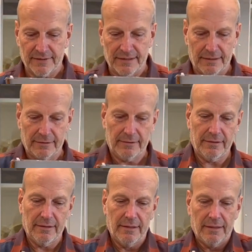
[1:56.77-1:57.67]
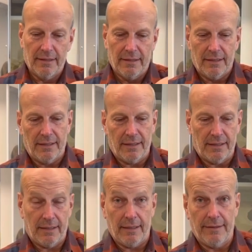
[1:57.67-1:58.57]
So
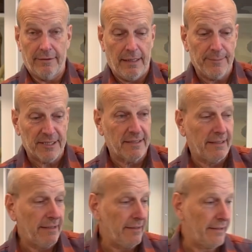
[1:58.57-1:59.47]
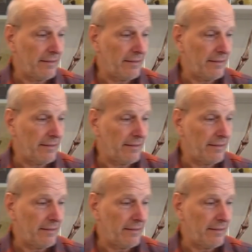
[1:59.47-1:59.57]
I know I'm excited.